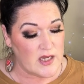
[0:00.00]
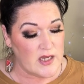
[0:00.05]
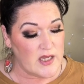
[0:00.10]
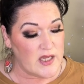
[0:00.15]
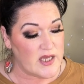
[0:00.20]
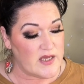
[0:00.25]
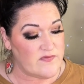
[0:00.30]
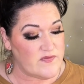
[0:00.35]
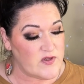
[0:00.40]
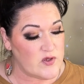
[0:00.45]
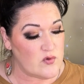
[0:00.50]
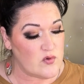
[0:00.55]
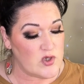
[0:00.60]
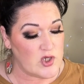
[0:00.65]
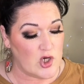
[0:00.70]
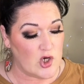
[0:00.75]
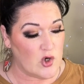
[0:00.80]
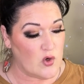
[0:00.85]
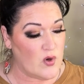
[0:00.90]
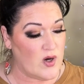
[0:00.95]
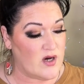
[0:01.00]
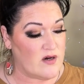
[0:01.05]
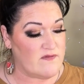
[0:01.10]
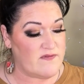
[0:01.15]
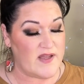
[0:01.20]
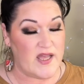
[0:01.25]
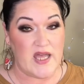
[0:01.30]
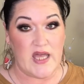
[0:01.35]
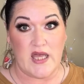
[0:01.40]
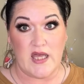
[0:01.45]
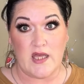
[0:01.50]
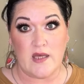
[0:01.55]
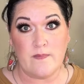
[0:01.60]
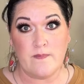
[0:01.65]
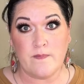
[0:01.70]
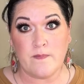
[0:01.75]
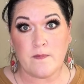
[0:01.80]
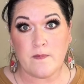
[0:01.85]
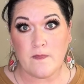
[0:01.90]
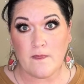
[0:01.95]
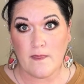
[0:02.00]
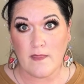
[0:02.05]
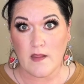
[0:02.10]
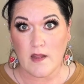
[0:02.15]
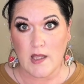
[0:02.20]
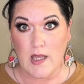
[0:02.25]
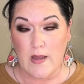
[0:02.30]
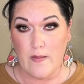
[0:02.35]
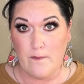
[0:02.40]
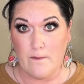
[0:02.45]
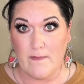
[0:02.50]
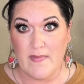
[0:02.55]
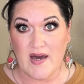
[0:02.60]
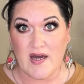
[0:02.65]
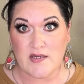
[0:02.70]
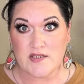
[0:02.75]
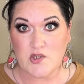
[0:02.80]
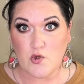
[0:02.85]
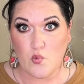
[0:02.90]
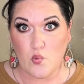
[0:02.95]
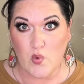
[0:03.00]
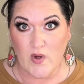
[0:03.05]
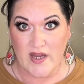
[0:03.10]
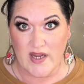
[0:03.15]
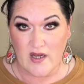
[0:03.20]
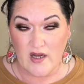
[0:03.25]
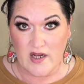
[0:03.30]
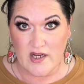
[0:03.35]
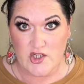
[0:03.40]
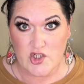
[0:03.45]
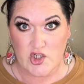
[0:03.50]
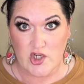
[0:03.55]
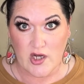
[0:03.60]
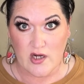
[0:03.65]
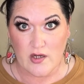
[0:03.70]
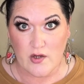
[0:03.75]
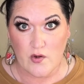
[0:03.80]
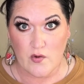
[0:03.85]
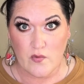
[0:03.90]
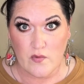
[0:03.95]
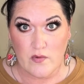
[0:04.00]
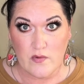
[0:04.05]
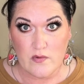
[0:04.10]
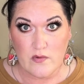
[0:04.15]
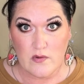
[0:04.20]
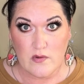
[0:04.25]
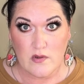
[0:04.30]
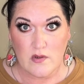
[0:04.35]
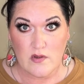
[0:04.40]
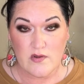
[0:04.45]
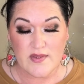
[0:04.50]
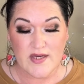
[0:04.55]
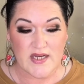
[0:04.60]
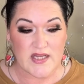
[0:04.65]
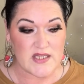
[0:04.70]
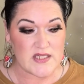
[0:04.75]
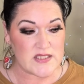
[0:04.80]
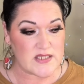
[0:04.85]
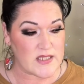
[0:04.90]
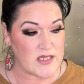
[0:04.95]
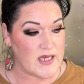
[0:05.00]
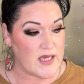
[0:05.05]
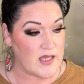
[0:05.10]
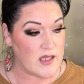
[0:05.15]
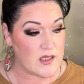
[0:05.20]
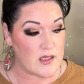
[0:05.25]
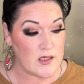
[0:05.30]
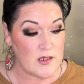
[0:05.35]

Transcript: if you know of a matte white eyeshadow that is like